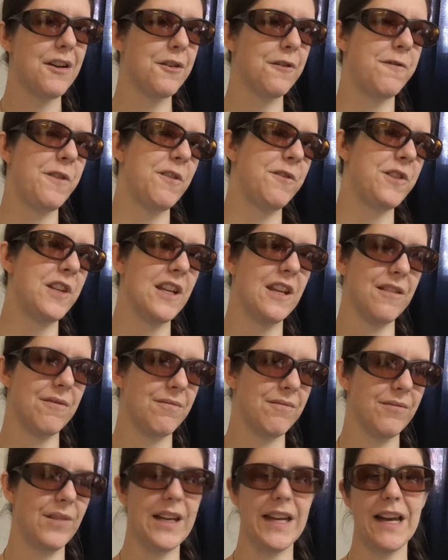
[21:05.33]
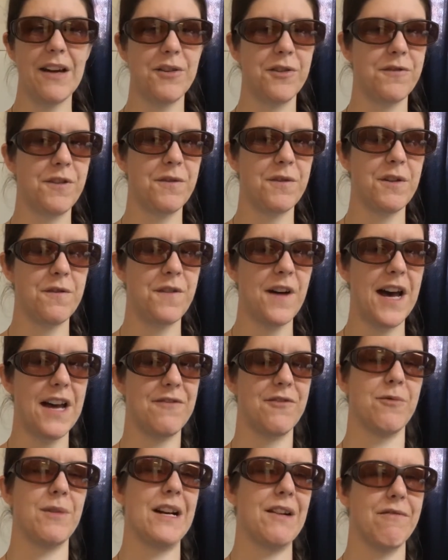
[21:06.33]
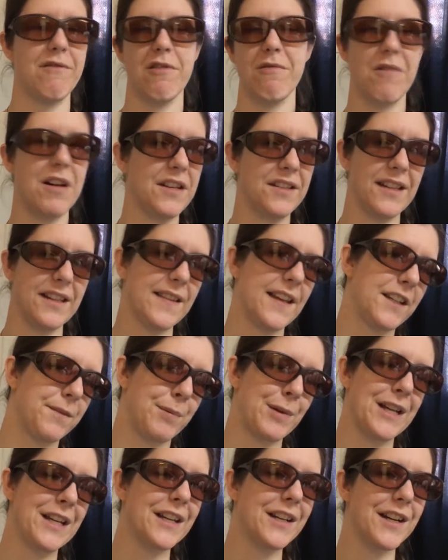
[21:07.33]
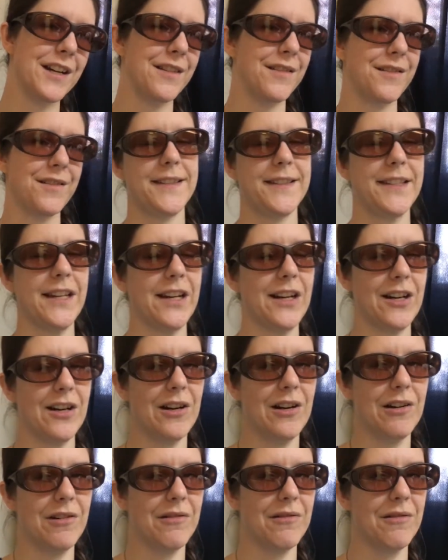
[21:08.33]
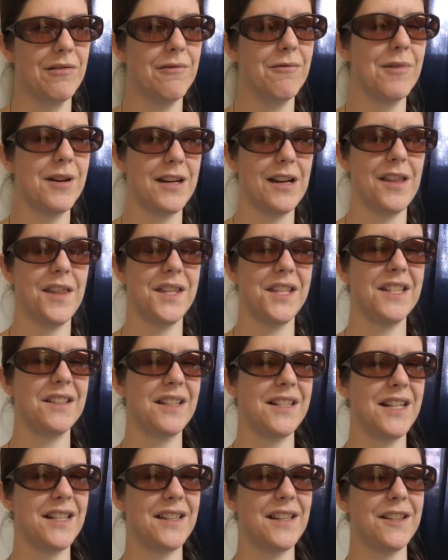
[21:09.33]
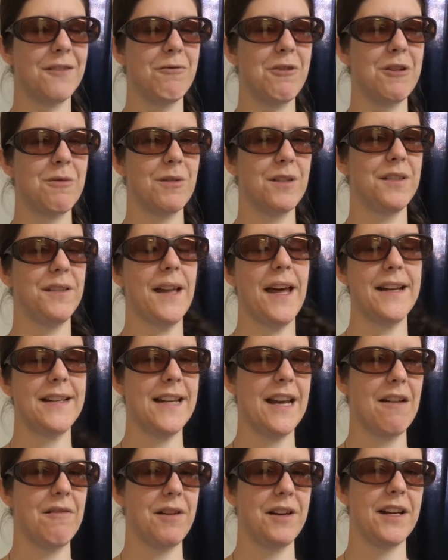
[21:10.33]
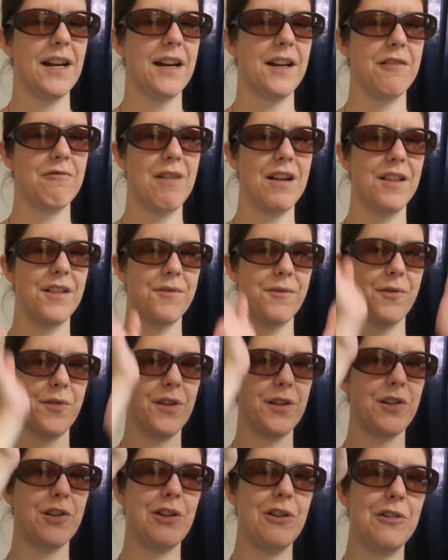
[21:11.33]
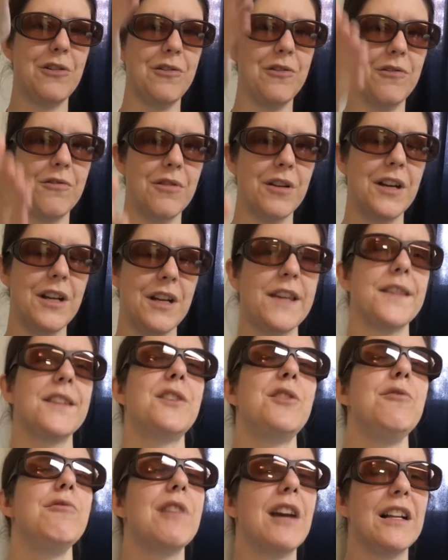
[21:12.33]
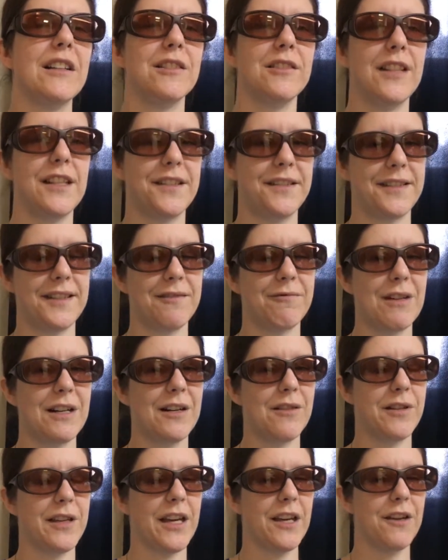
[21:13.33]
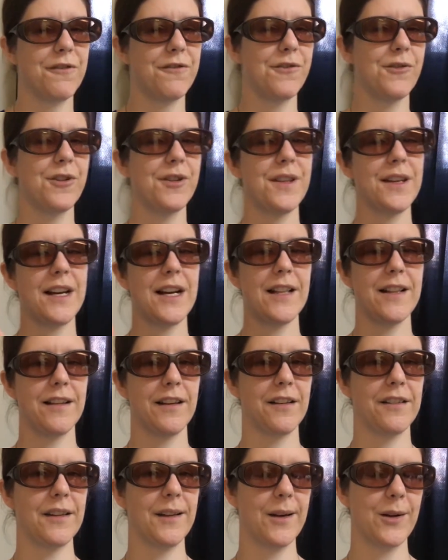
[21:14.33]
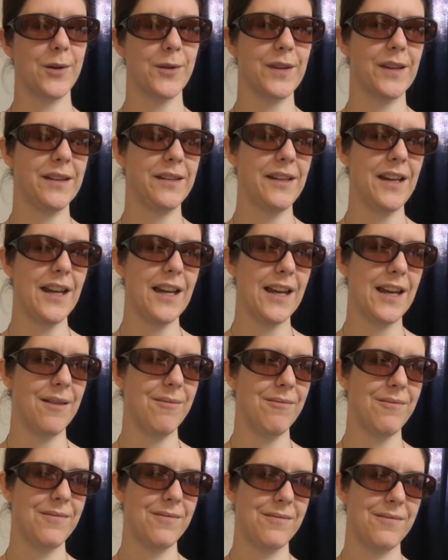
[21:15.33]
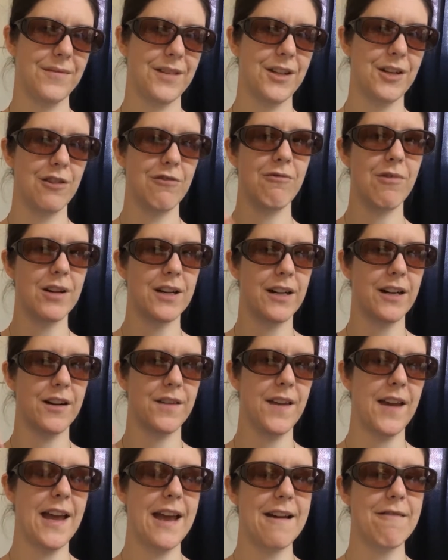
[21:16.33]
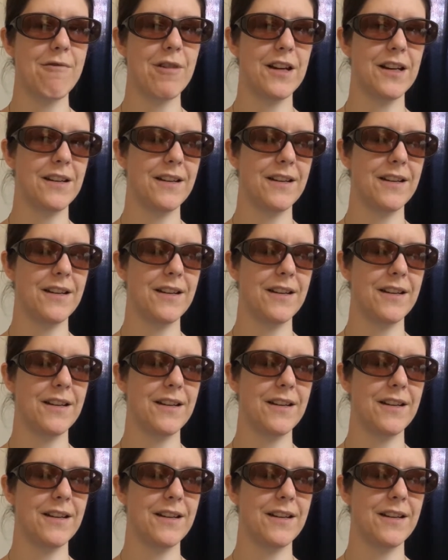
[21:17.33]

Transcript: Out of 50, like out of 55 or whatever it was, like that's pretty good. So one of the things I did this week was sat down and kind of went through the two color lists and went, okay, for the colors that aren't the same, you know, what are they?